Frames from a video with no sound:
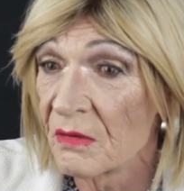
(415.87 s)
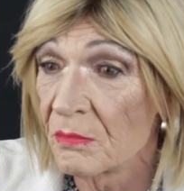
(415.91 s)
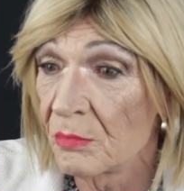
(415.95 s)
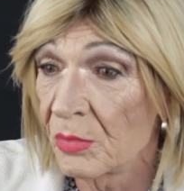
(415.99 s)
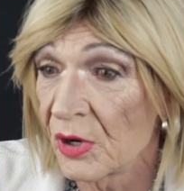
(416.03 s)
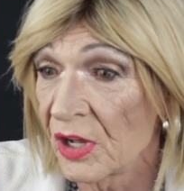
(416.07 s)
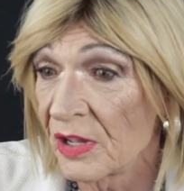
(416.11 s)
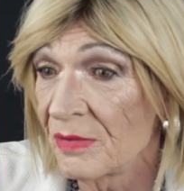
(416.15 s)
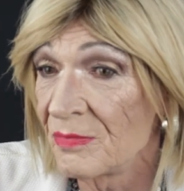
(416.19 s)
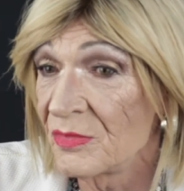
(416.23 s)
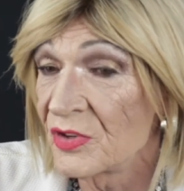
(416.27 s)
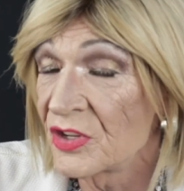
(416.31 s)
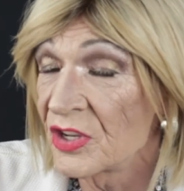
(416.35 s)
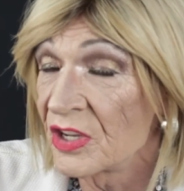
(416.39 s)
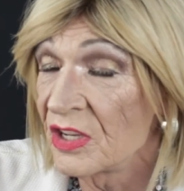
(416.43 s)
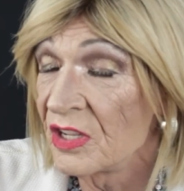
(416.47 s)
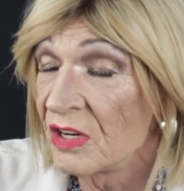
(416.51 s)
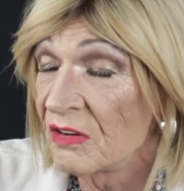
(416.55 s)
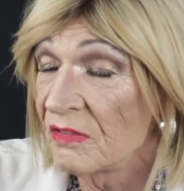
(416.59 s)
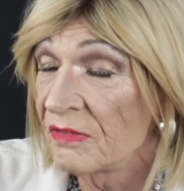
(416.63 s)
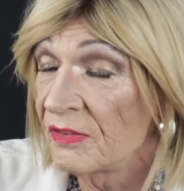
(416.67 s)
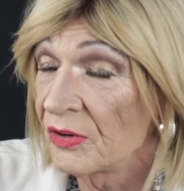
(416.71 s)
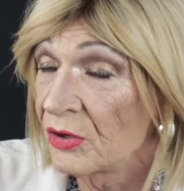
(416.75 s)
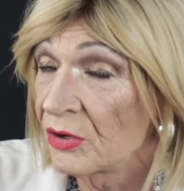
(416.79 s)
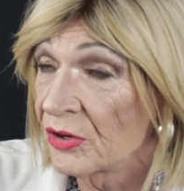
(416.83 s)
Blamed
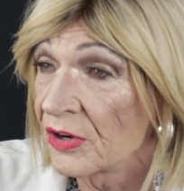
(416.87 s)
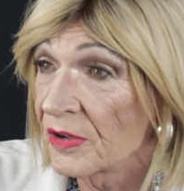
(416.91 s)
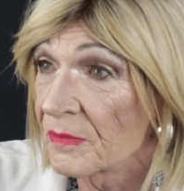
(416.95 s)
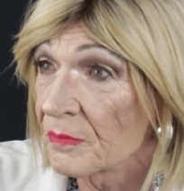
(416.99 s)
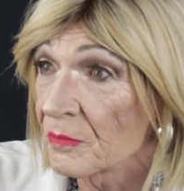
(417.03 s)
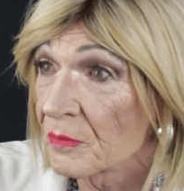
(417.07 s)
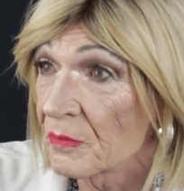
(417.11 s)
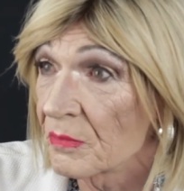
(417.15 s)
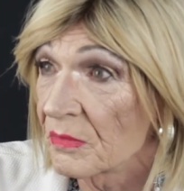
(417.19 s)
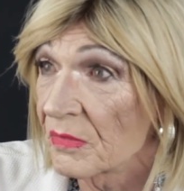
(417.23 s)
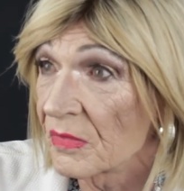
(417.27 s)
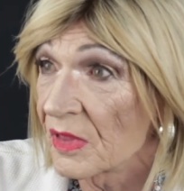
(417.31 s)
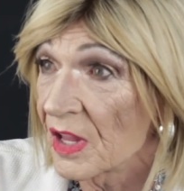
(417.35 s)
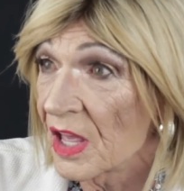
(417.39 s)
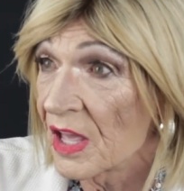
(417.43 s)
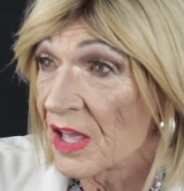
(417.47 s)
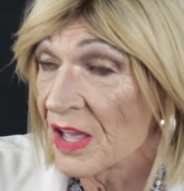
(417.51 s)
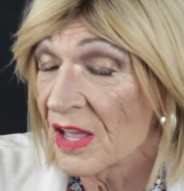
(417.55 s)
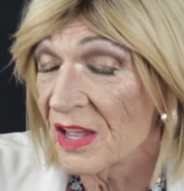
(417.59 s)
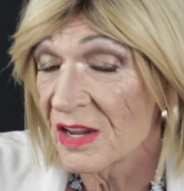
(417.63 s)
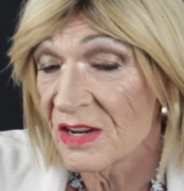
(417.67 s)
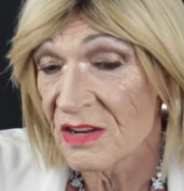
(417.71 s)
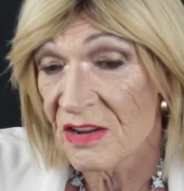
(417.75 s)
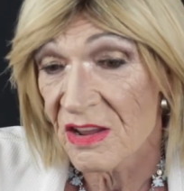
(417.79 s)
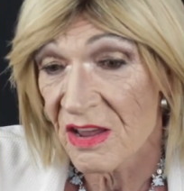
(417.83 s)
Tina for it,
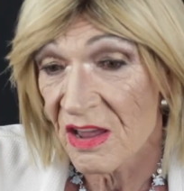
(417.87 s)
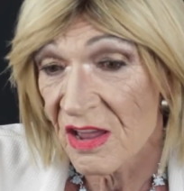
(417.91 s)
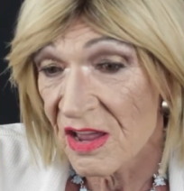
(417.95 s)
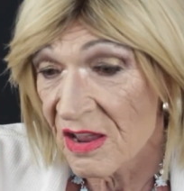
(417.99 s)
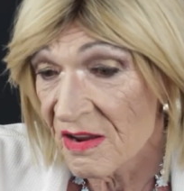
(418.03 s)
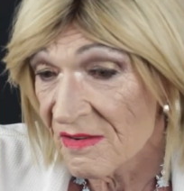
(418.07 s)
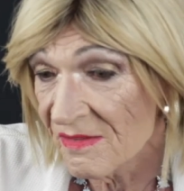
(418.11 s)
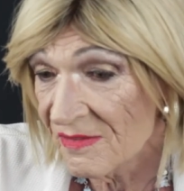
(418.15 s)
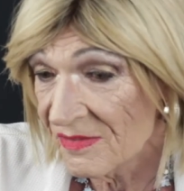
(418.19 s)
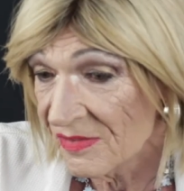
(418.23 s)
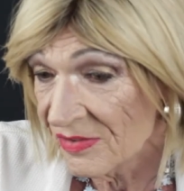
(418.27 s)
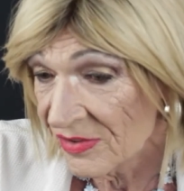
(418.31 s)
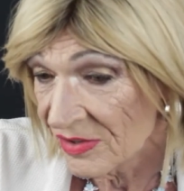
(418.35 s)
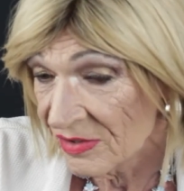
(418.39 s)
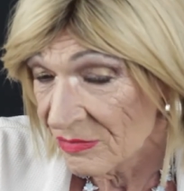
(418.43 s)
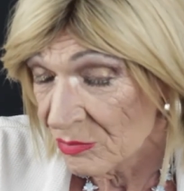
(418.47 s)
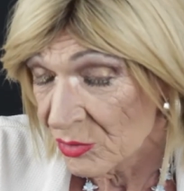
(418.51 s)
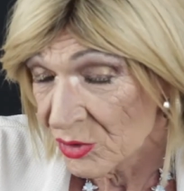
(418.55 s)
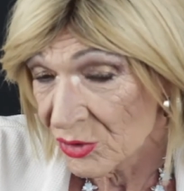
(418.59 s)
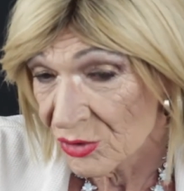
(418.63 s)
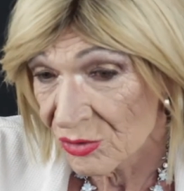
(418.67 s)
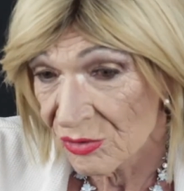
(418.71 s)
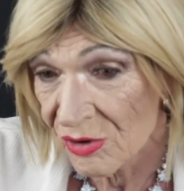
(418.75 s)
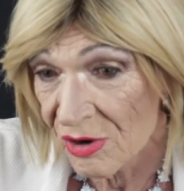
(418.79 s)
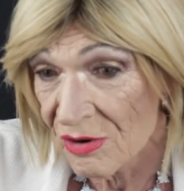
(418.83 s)
and everything
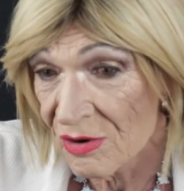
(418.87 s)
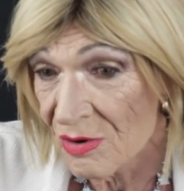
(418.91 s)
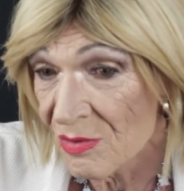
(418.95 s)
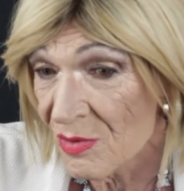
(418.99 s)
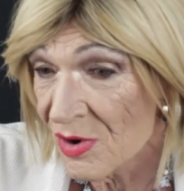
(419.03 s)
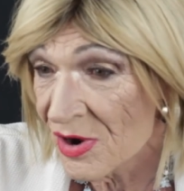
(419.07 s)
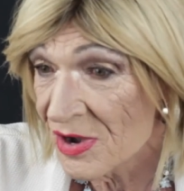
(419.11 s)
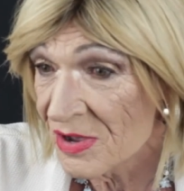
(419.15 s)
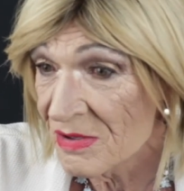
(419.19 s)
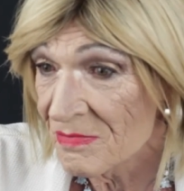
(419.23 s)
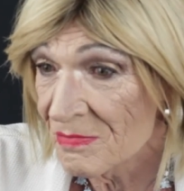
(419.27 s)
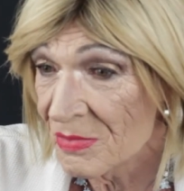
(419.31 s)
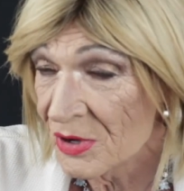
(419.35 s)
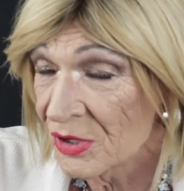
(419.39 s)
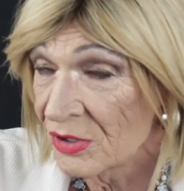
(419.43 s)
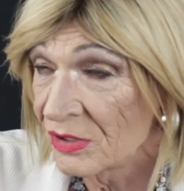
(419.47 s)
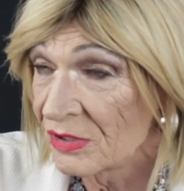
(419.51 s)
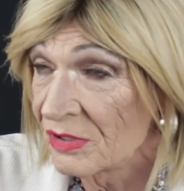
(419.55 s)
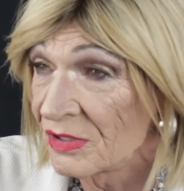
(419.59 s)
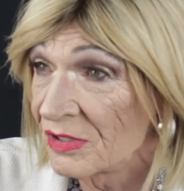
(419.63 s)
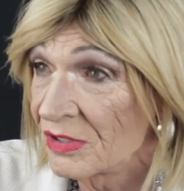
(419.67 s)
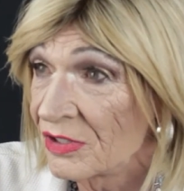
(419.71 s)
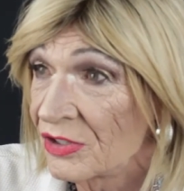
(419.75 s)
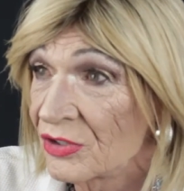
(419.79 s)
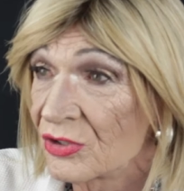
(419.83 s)
was thrown away,
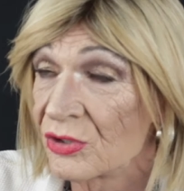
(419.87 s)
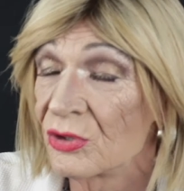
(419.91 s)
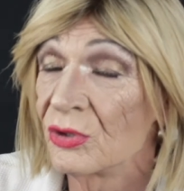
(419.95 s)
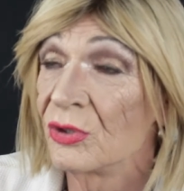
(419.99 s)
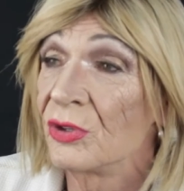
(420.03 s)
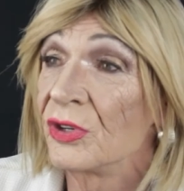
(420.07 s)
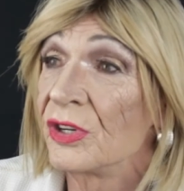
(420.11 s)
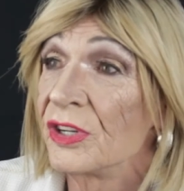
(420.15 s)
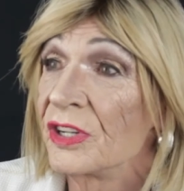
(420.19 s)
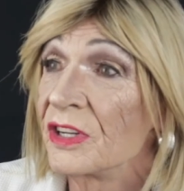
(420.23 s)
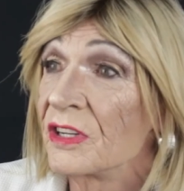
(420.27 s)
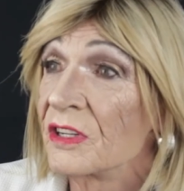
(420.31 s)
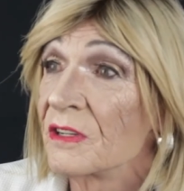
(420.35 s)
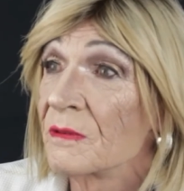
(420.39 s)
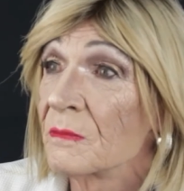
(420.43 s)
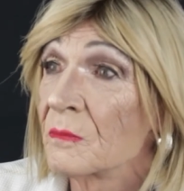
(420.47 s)
burnt, destroyed.